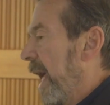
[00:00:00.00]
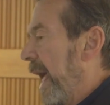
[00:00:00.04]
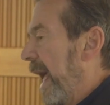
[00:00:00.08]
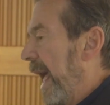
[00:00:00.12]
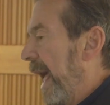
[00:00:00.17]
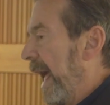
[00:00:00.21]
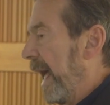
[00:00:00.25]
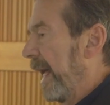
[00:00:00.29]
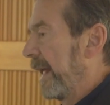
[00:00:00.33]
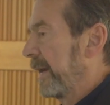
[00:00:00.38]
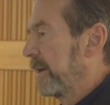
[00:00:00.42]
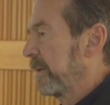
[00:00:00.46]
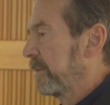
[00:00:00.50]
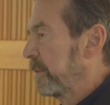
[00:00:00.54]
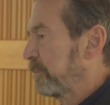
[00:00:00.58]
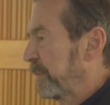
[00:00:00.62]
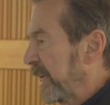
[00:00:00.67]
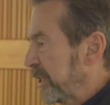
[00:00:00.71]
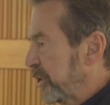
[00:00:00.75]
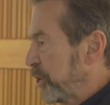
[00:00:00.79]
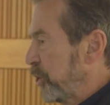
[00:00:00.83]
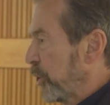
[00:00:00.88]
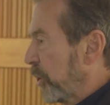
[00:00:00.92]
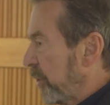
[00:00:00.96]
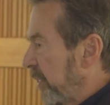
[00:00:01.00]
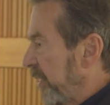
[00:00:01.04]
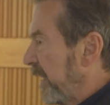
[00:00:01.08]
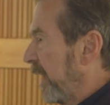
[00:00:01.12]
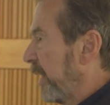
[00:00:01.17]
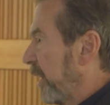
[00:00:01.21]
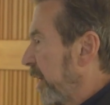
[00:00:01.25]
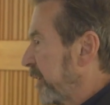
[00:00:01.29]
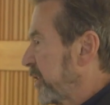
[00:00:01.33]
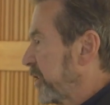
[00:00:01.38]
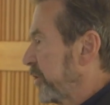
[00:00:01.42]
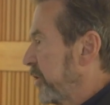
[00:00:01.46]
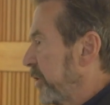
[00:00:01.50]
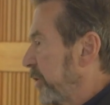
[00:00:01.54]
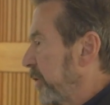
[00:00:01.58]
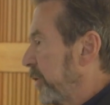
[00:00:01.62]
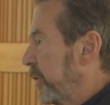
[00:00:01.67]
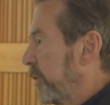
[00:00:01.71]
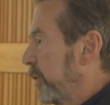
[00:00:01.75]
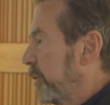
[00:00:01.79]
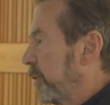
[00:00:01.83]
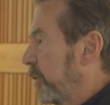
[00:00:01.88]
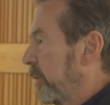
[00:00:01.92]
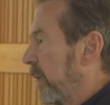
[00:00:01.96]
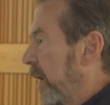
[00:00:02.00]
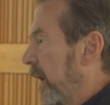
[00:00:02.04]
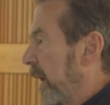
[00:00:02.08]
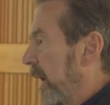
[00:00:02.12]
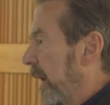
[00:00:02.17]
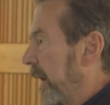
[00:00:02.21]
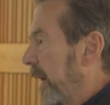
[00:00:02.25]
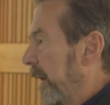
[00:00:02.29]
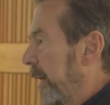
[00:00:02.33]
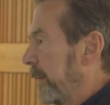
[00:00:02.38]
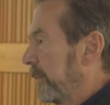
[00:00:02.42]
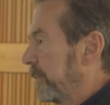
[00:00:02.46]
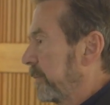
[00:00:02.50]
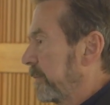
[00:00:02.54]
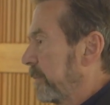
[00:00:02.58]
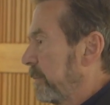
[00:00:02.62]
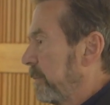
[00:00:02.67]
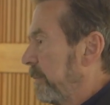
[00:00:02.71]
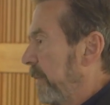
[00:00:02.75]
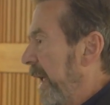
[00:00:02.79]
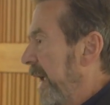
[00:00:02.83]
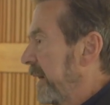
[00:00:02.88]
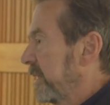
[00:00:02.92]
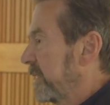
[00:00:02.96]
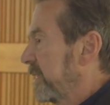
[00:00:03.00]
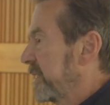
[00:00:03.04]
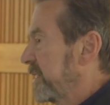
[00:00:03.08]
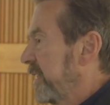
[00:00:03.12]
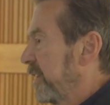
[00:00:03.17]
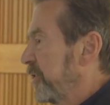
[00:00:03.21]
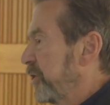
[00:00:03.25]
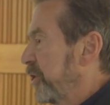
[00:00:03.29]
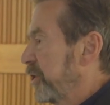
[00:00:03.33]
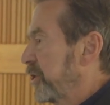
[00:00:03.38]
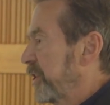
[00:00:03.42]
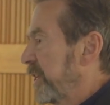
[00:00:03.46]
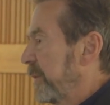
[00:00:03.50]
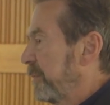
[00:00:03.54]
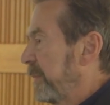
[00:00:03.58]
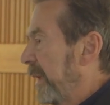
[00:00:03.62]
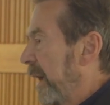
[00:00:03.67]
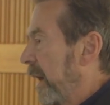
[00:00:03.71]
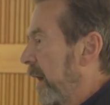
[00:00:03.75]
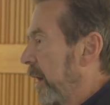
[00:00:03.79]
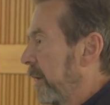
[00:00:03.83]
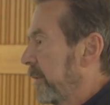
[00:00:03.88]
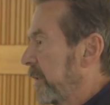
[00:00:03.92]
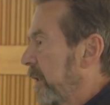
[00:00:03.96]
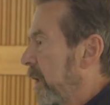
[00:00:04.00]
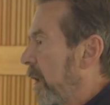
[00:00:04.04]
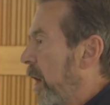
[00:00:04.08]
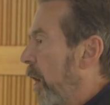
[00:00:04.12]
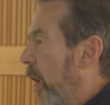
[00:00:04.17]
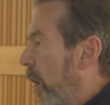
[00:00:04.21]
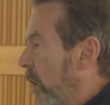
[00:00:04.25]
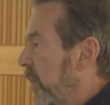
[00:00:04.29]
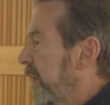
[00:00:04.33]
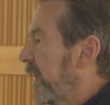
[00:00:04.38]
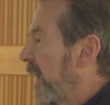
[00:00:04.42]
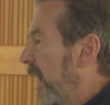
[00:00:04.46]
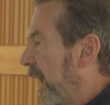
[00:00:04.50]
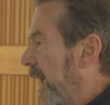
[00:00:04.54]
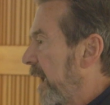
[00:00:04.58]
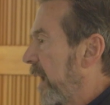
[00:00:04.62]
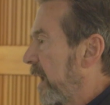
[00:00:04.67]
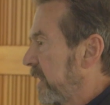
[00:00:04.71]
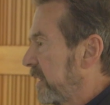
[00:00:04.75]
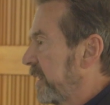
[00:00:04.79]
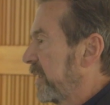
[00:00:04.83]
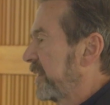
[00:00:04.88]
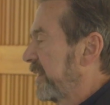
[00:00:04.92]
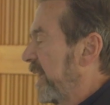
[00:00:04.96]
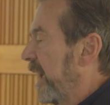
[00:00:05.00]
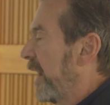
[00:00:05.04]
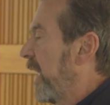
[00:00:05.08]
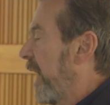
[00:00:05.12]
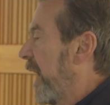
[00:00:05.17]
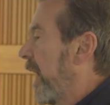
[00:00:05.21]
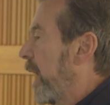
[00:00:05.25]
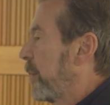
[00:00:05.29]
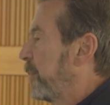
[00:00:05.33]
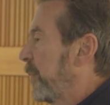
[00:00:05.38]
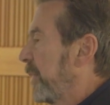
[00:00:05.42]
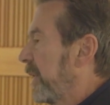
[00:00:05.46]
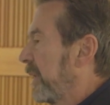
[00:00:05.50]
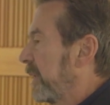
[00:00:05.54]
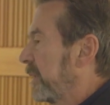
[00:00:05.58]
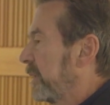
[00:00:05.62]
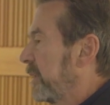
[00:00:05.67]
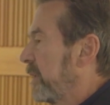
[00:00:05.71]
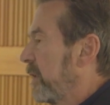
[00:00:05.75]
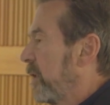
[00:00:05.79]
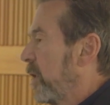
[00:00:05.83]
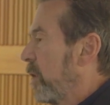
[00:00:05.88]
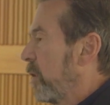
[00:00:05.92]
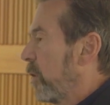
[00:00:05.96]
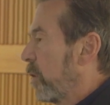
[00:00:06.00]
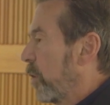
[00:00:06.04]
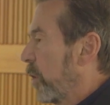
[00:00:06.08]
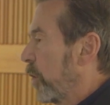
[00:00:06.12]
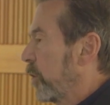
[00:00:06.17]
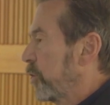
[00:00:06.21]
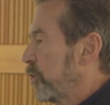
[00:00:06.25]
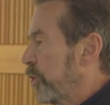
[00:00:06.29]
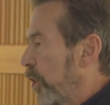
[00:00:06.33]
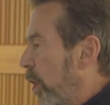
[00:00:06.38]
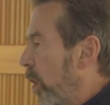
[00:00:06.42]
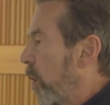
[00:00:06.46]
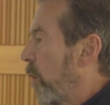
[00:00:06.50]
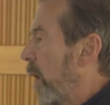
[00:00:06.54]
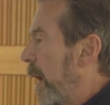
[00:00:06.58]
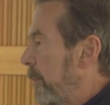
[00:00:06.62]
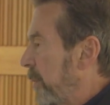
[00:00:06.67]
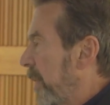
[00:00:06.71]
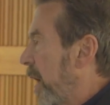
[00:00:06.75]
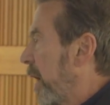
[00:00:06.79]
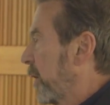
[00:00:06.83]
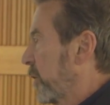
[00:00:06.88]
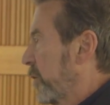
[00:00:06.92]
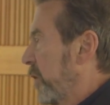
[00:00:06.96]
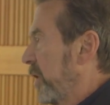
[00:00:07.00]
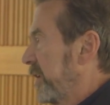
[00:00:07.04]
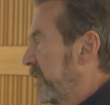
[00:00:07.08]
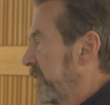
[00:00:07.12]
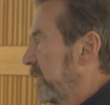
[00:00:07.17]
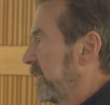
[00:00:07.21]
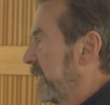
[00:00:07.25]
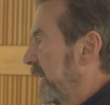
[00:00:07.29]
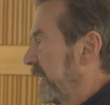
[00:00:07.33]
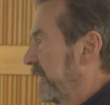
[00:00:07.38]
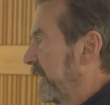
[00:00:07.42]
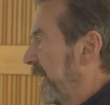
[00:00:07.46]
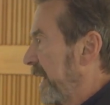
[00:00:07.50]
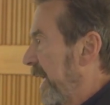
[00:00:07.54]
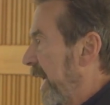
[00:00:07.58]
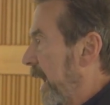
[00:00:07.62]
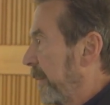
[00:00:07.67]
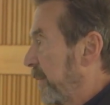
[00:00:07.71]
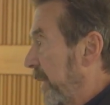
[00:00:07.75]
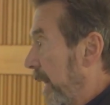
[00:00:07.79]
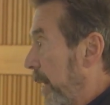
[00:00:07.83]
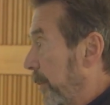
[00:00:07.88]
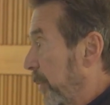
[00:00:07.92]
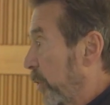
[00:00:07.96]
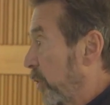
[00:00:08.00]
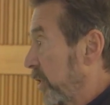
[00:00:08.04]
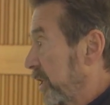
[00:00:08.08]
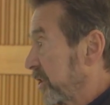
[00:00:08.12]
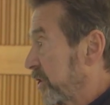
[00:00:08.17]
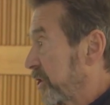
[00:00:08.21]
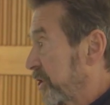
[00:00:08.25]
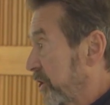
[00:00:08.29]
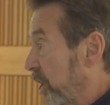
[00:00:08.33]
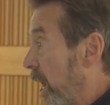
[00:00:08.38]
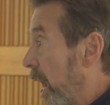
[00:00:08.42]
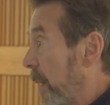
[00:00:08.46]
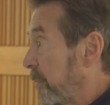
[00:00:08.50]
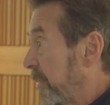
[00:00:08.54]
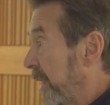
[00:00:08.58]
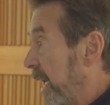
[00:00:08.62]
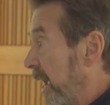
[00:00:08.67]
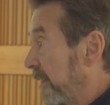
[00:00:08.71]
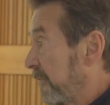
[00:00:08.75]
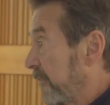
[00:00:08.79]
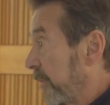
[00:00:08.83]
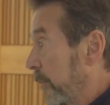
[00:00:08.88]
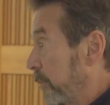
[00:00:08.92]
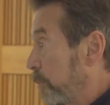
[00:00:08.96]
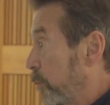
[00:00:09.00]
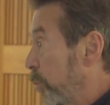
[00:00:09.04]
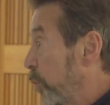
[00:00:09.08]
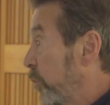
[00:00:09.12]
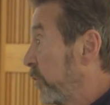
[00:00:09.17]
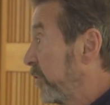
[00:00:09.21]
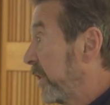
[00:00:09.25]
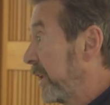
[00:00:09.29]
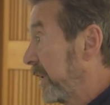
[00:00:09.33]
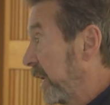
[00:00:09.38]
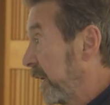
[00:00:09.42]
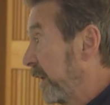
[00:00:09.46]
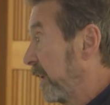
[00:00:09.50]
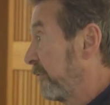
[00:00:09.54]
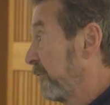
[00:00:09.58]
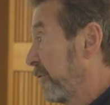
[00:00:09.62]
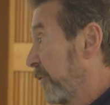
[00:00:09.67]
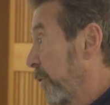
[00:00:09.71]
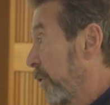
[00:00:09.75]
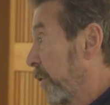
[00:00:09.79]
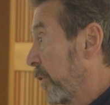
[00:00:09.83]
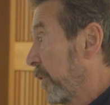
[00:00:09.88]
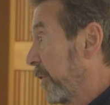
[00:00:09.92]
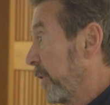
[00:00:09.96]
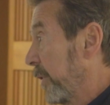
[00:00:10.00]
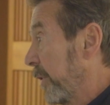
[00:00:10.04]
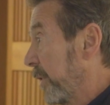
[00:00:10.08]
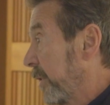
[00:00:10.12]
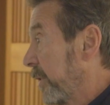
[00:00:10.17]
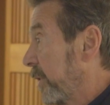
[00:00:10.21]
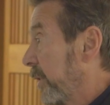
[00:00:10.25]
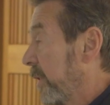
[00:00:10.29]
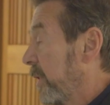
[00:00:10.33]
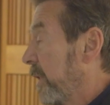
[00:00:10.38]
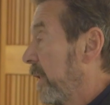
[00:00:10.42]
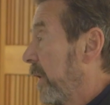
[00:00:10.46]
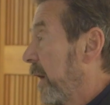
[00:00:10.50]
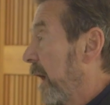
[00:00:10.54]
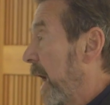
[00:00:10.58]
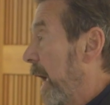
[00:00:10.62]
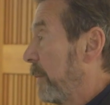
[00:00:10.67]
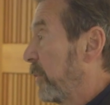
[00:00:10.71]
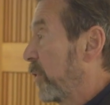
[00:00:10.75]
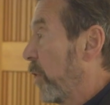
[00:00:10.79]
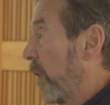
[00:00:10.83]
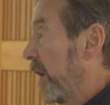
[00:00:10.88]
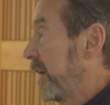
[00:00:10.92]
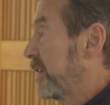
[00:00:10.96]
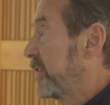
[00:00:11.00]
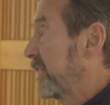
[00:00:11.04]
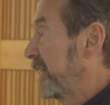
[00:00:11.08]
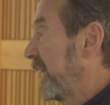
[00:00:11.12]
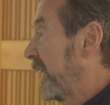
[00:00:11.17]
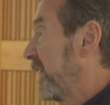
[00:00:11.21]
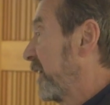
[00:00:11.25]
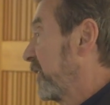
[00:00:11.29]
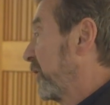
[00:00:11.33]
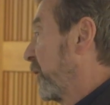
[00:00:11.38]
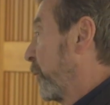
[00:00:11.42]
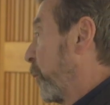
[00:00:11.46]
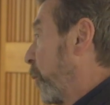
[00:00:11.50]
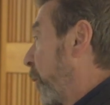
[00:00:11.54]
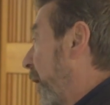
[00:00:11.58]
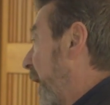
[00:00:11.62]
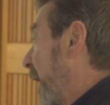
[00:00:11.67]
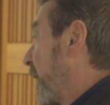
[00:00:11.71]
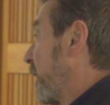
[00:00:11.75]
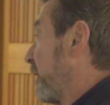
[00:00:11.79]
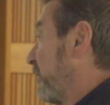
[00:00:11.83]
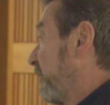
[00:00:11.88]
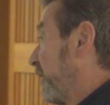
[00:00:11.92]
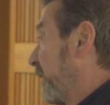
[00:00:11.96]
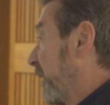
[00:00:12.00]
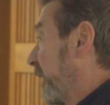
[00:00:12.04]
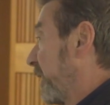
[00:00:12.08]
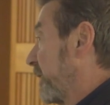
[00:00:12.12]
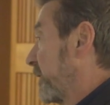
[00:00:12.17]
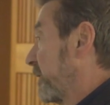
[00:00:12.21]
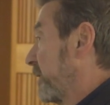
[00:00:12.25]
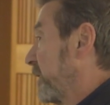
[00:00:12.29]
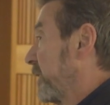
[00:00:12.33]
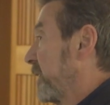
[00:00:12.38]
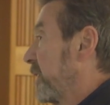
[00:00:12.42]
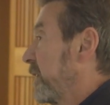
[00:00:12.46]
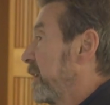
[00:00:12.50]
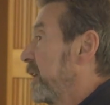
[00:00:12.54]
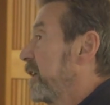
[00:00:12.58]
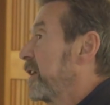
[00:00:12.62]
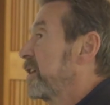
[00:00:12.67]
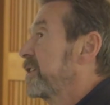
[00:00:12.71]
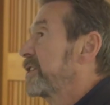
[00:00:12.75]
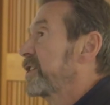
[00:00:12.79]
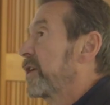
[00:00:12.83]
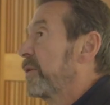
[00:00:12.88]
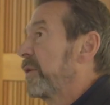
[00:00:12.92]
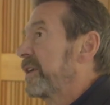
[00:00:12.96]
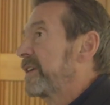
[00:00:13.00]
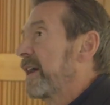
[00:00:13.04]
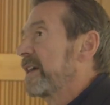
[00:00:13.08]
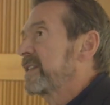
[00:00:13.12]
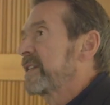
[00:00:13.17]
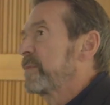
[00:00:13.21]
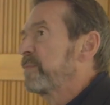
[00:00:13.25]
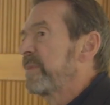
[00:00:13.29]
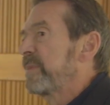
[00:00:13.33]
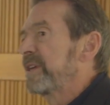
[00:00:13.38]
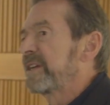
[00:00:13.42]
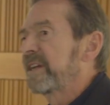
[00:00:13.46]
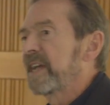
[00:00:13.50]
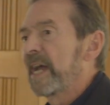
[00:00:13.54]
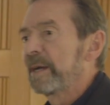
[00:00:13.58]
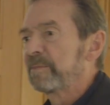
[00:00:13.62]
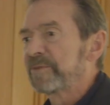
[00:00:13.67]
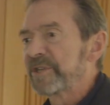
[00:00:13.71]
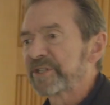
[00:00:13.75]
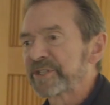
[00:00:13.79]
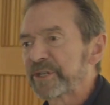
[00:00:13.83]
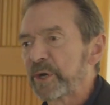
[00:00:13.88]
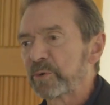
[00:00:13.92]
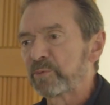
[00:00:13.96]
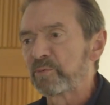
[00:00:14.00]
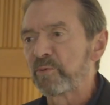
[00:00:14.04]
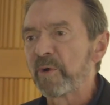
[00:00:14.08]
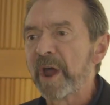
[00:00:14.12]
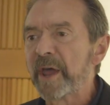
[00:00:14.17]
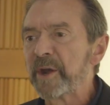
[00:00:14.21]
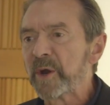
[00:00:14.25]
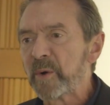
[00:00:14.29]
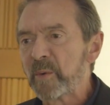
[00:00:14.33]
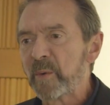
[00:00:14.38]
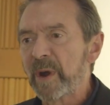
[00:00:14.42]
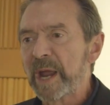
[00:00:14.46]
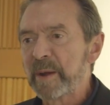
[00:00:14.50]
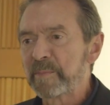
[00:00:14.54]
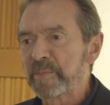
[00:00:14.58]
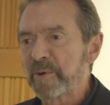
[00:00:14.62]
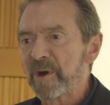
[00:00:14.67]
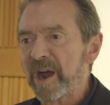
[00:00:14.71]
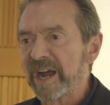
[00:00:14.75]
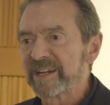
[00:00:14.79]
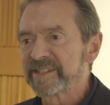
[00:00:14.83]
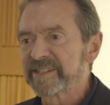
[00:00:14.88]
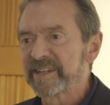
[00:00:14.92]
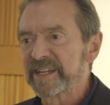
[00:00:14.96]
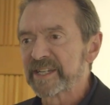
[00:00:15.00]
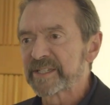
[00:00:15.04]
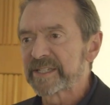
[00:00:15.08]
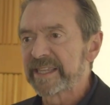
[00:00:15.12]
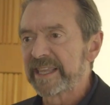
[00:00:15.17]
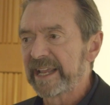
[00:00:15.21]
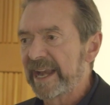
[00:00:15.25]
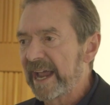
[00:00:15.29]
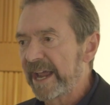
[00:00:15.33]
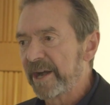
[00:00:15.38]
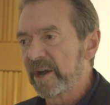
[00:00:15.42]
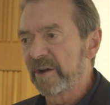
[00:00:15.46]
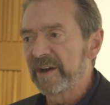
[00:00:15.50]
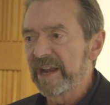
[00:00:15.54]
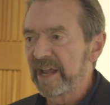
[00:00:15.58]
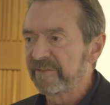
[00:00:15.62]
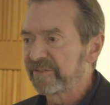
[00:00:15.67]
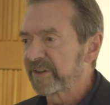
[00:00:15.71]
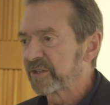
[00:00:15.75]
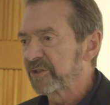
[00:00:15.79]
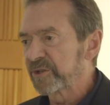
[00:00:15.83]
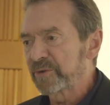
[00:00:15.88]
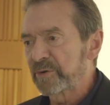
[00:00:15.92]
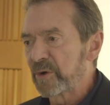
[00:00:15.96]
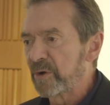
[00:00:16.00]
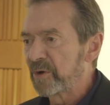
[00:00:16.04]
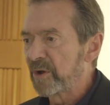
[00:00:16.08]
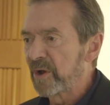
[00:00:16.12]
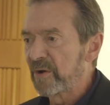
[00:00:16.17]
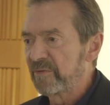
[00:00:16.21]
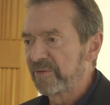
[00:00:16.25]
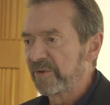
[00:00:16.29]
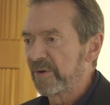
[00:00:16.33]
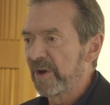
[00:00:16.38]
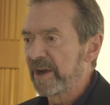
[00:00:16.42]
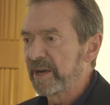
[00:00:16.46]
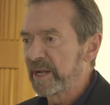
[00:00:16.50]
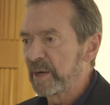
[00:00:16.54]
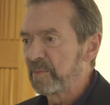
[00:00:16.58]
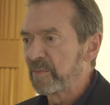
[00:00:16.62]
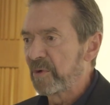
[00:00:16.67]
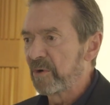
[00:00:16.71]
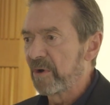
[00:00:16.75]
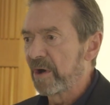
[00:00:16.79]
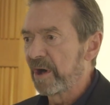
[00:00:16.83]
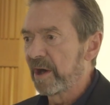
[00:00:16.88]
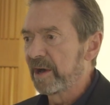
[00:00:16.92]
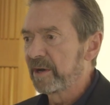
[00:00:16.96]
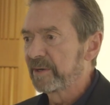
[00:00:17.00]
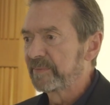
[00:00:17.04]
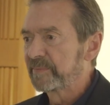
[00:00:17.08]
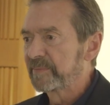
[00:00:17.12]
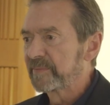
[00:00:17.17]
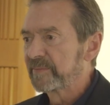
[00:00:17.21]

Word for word: And, but you're there to um, make decisions about, okay, I'll let that happen, or no, I'm not going to let that happen. I'm going to stop that from moving any further. I'm going to get in the way of it. So it doesn't become just a runaway process that I don't have control over anymore.